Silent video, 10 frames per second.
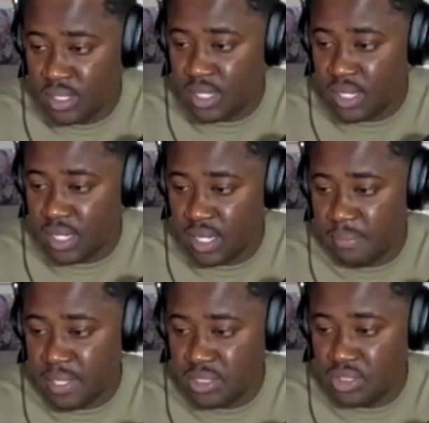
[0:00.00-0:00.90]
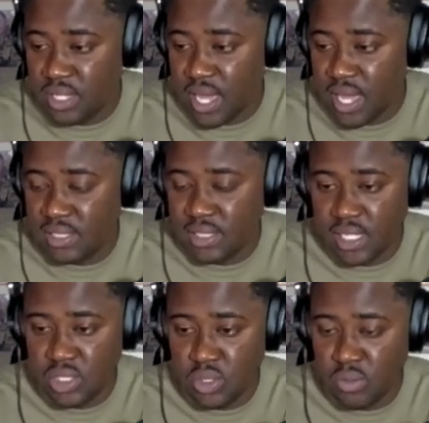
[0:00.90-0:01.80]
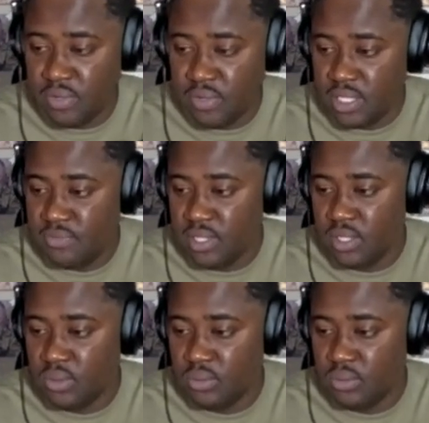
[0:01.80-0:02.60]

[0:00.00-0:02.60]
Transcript: Make sure you guys stay tuned for this video.